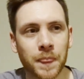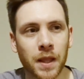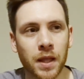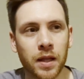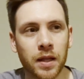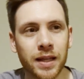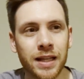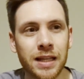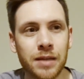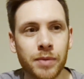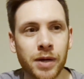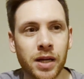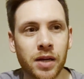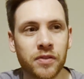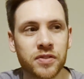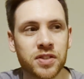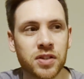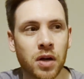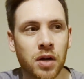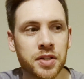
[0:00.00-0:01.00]
eBay
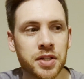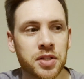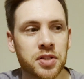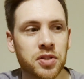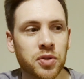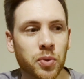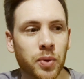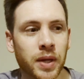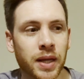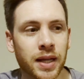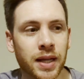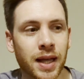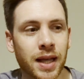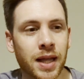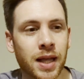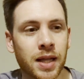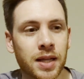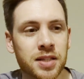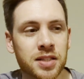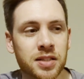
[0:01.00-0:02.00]
have started doing
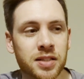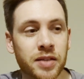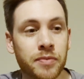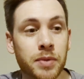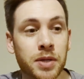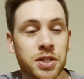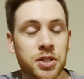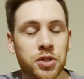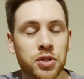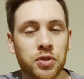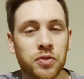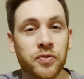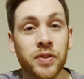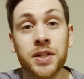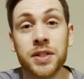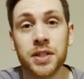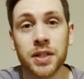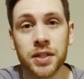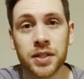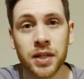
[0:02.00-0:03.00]
similar to
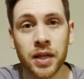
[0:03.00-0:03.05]
Vinted,